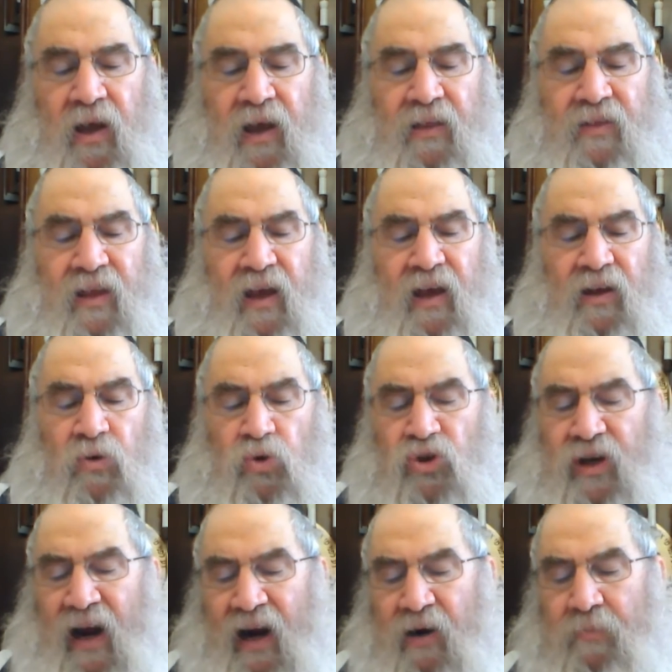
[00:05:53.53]
And then
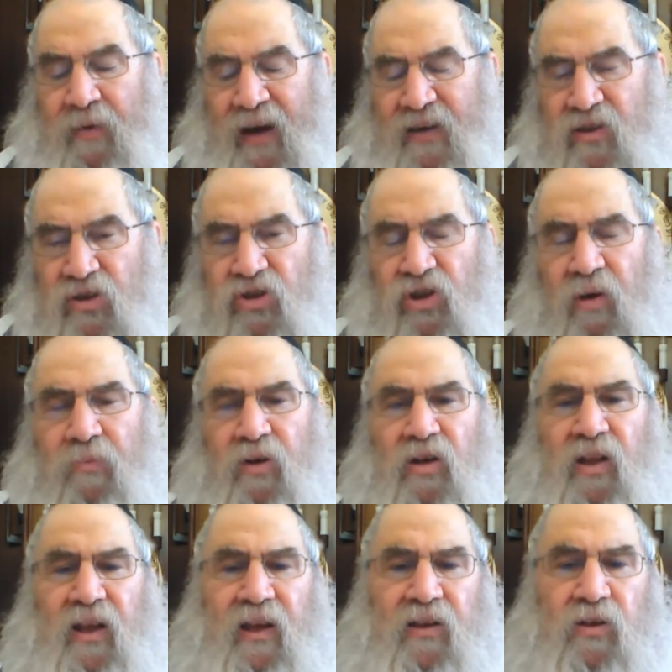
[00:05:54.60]
Ushar Meiser
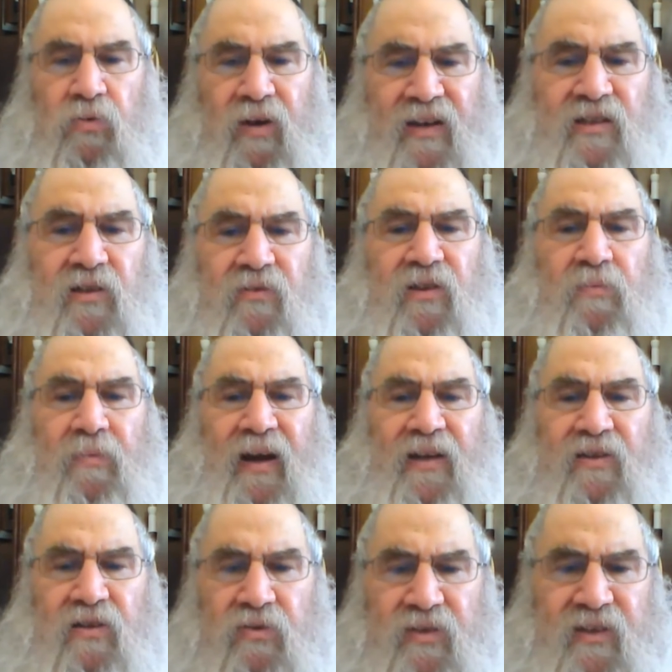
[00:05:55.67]
Somachle, and the rest of the
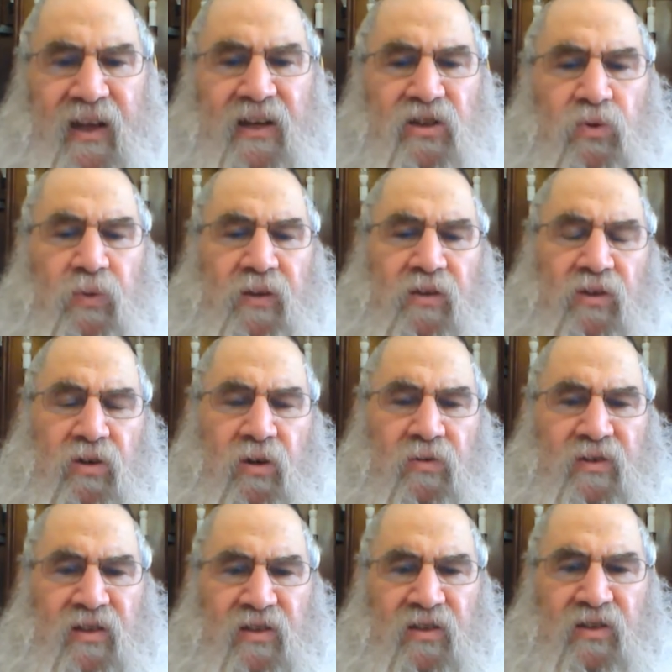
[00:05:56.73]
Meiser is next to it. So no,
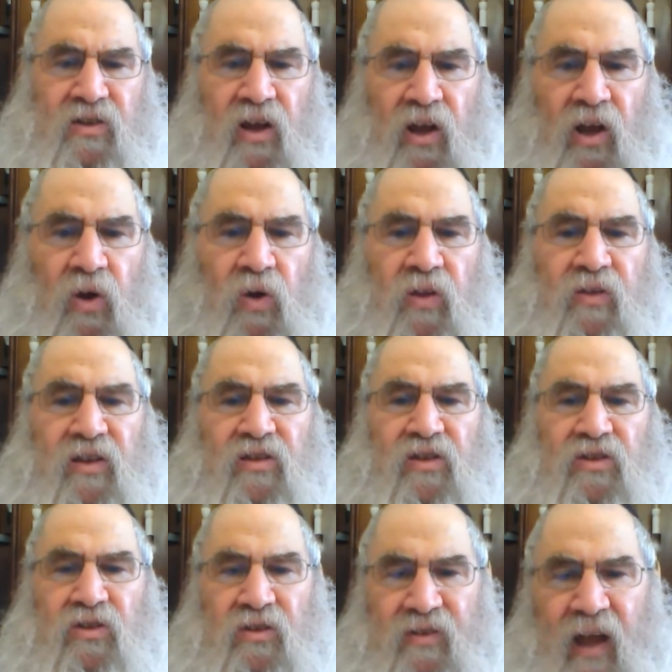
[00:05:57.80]
this is
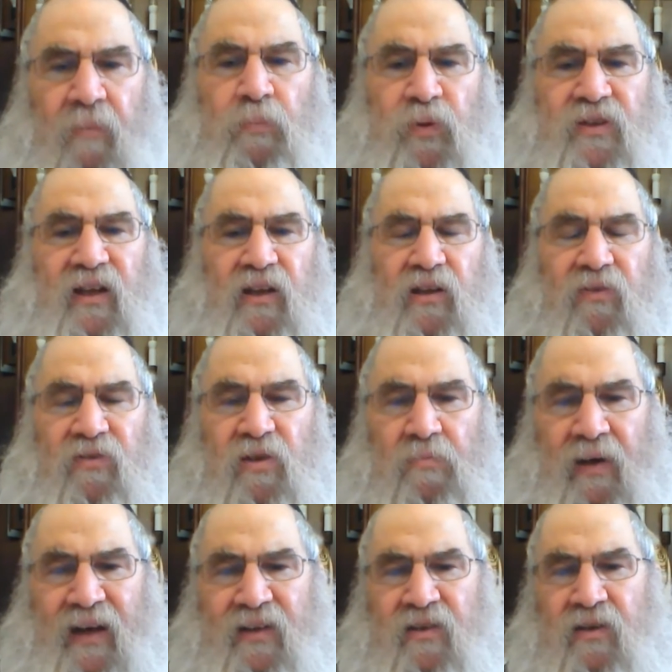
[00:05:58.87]
10% of the
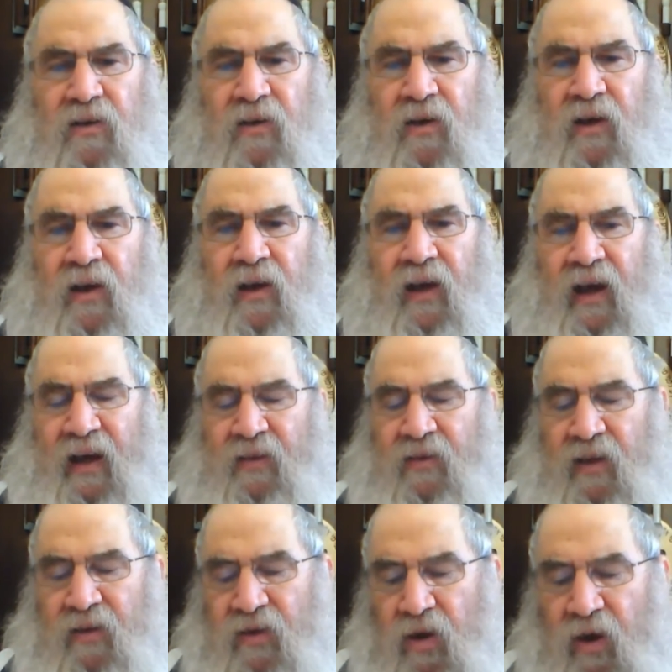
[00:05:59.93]
Meiser, and
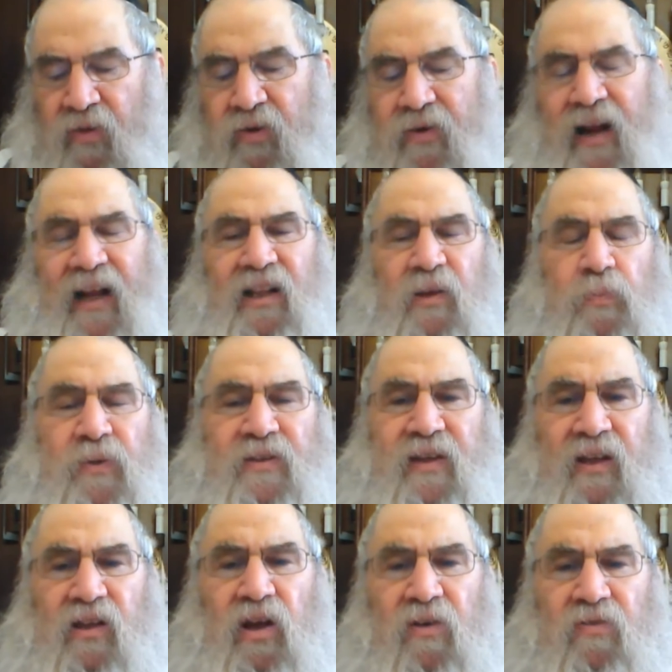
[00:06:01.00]
then the other
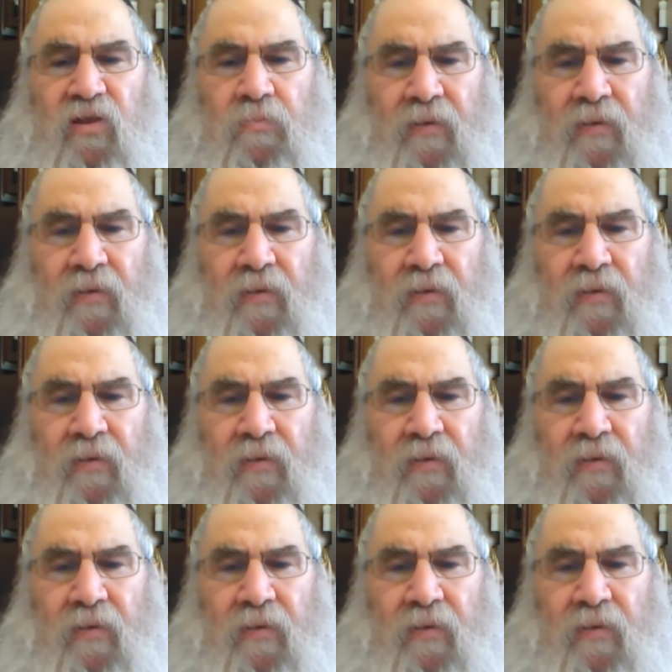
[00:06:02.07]
90% of the